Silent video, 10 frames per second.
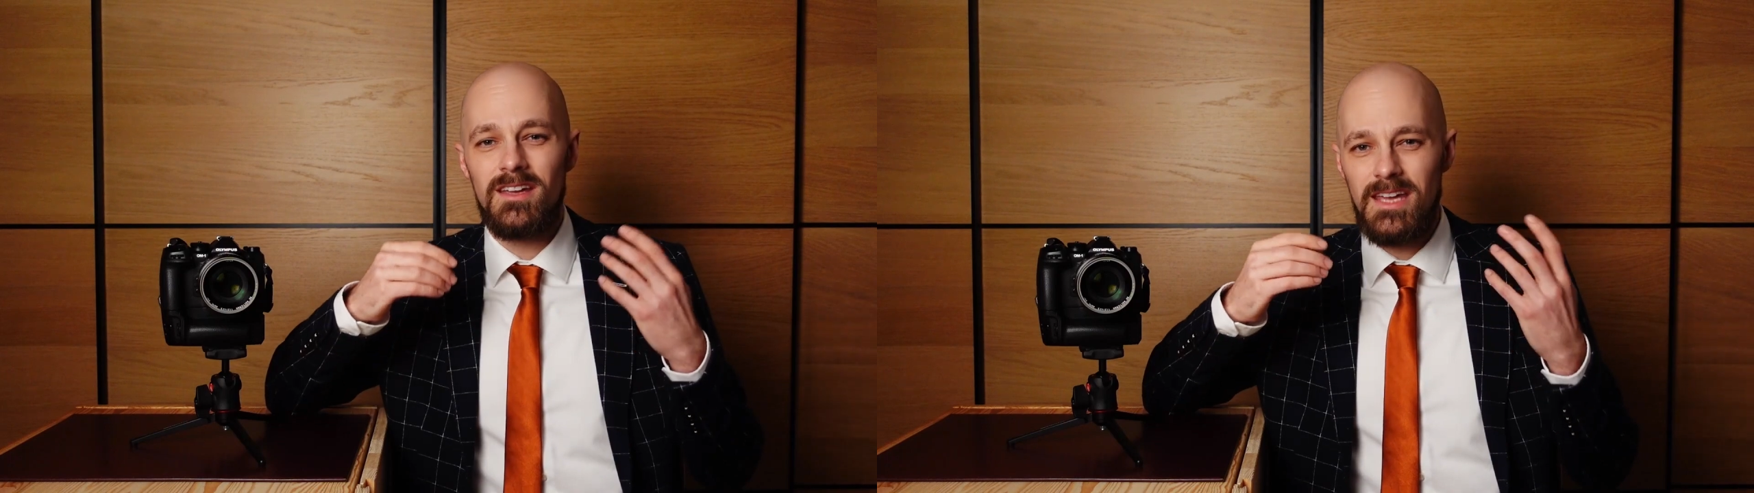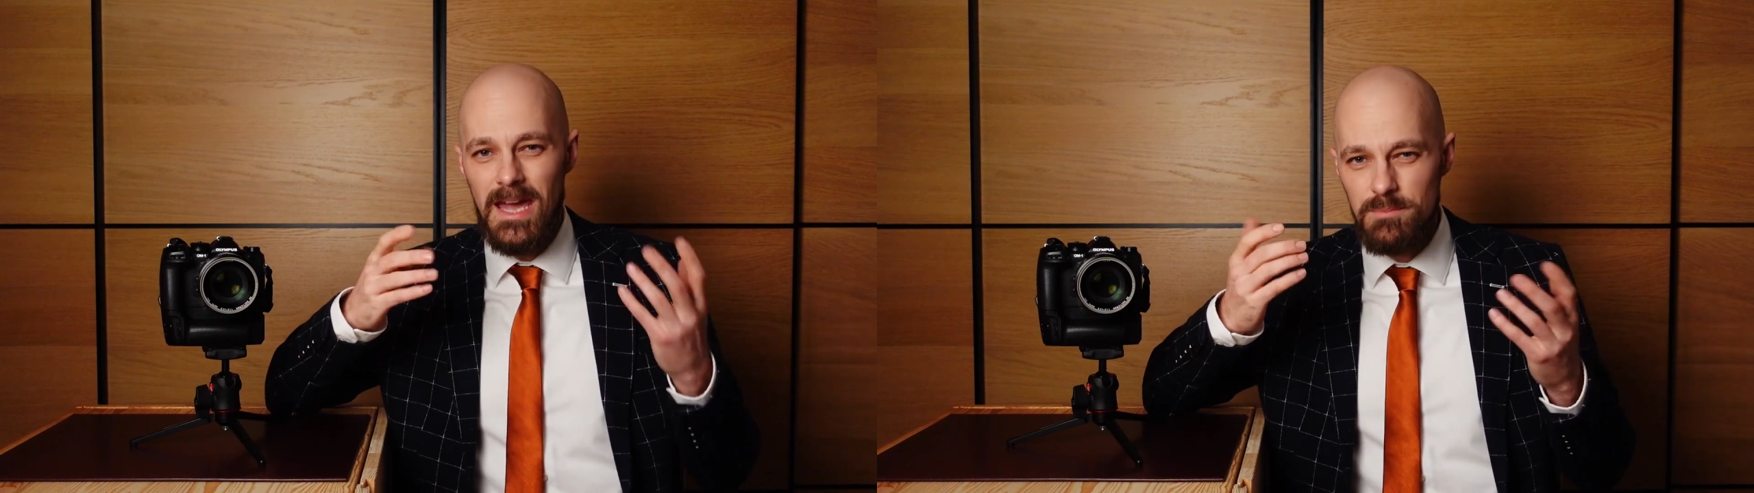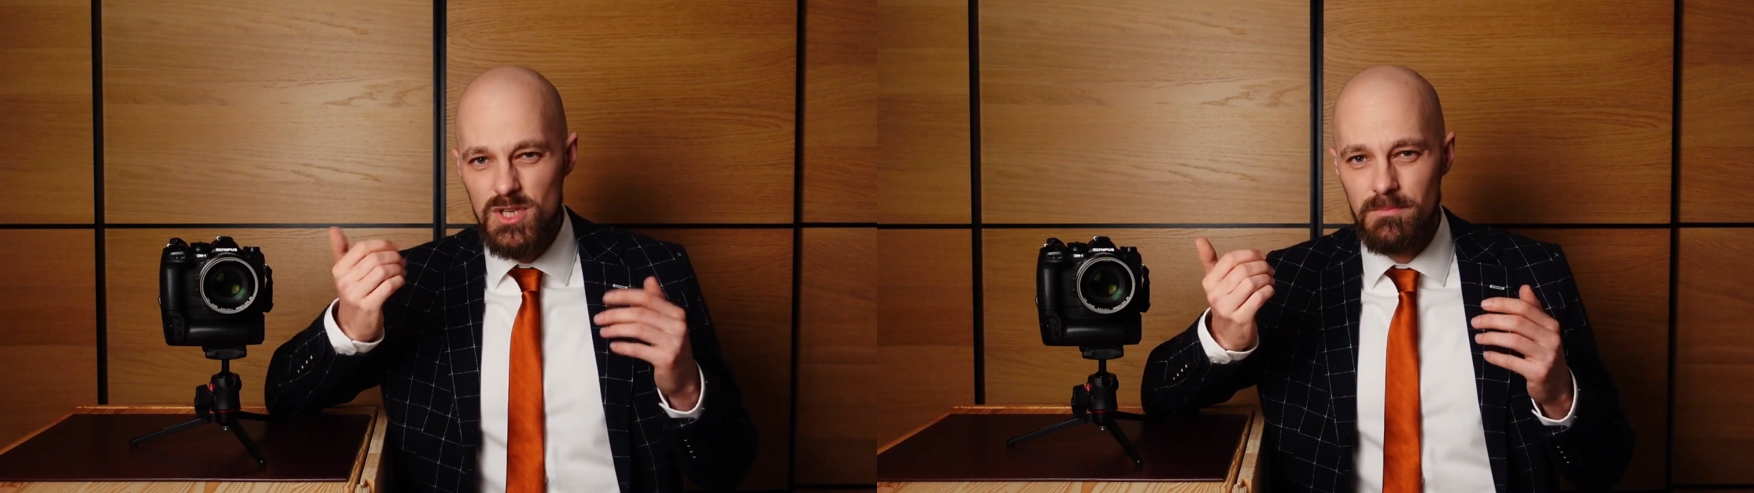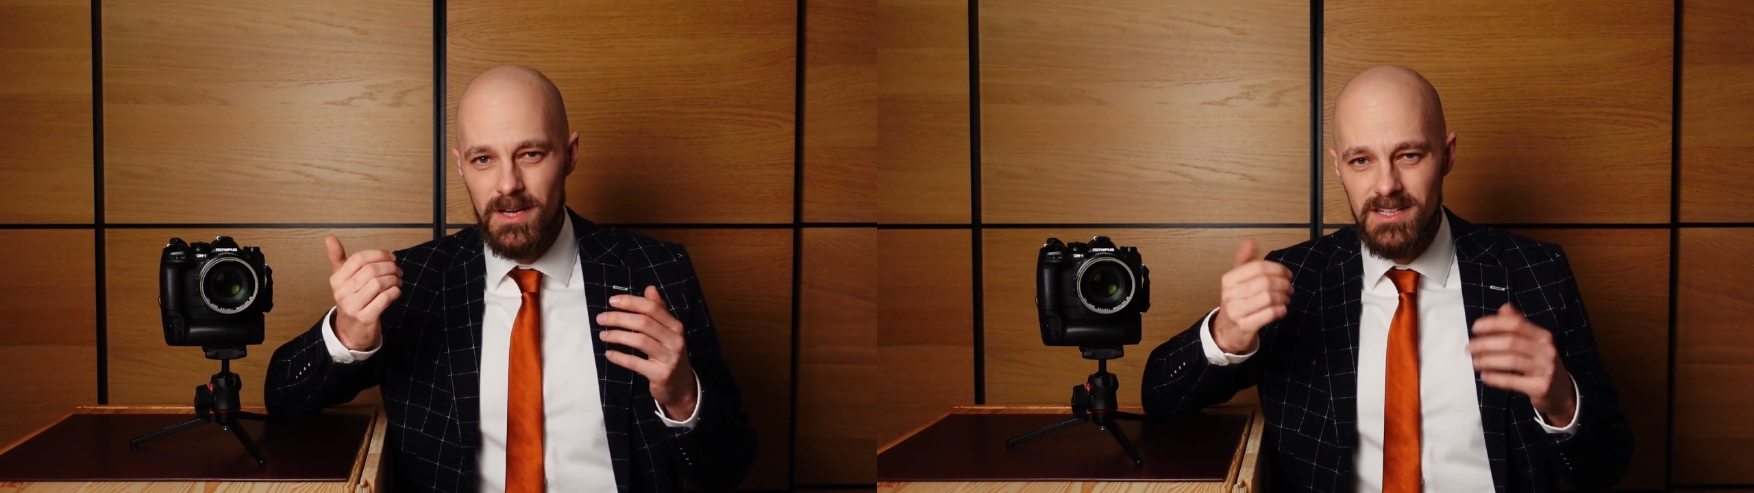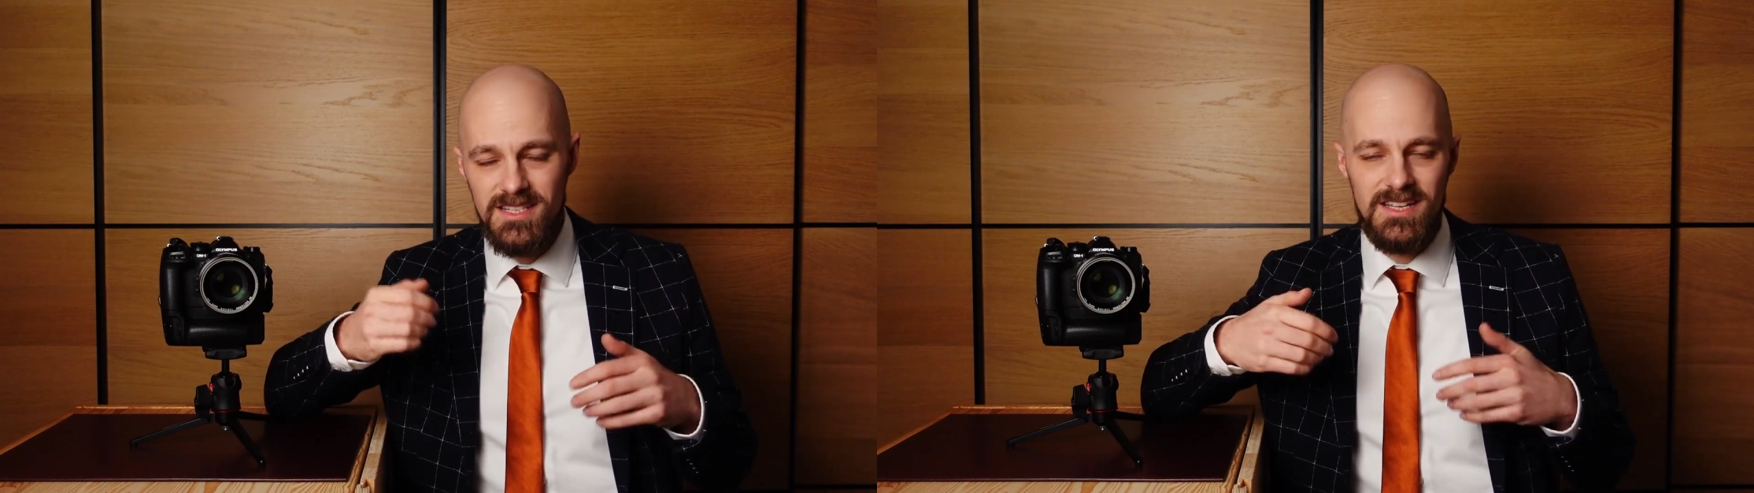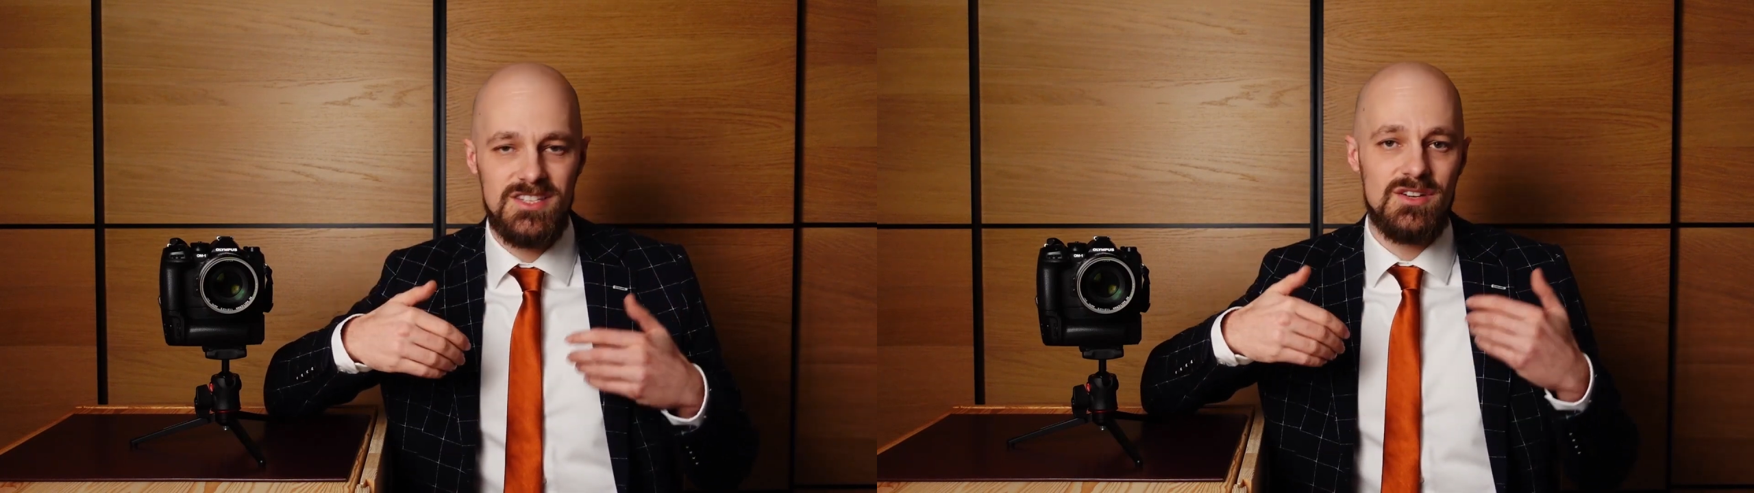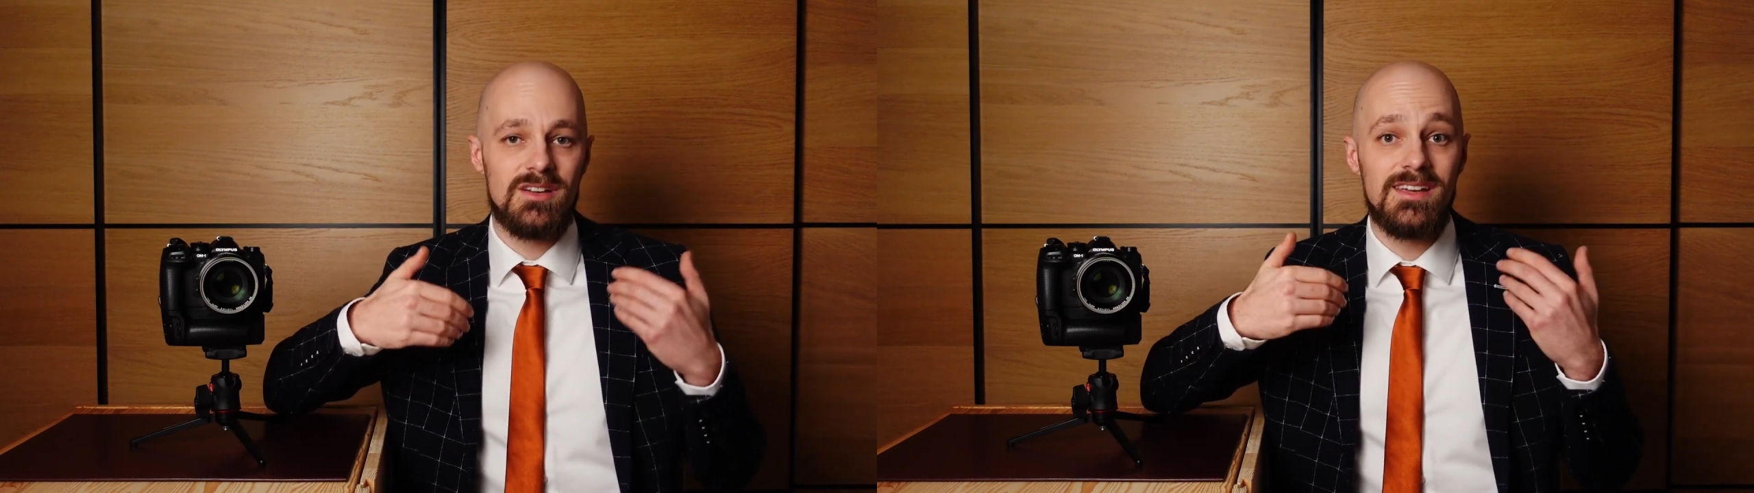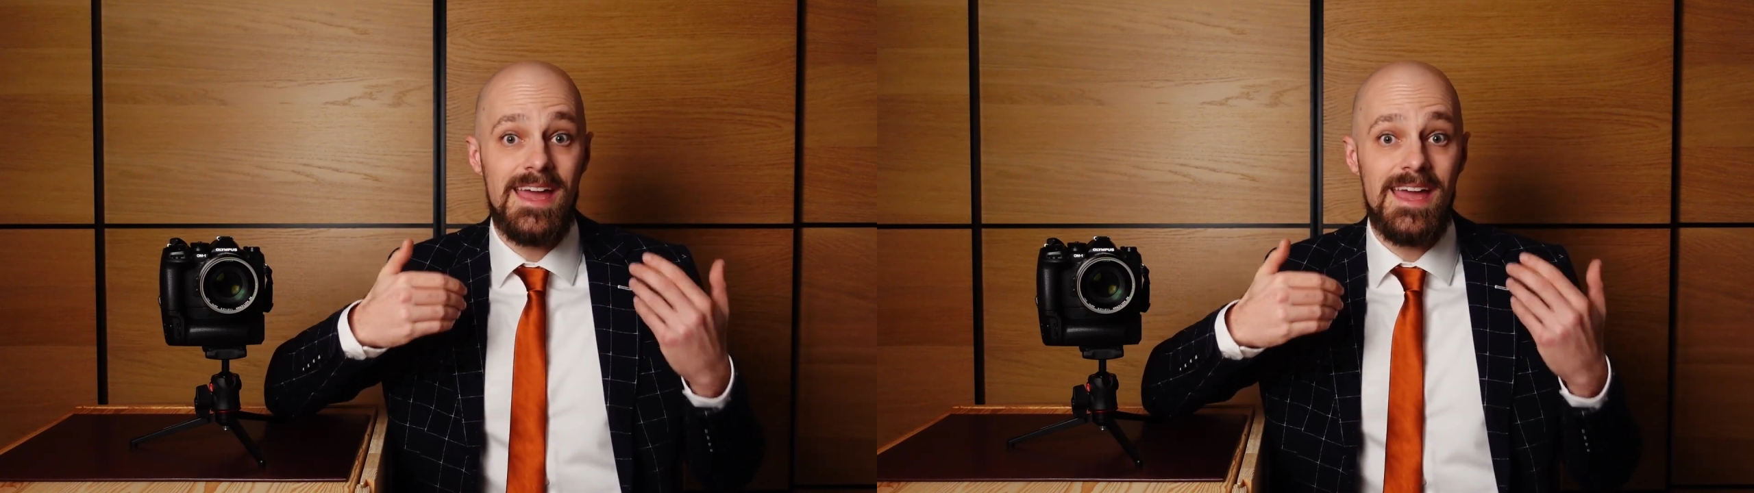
captured by the sensor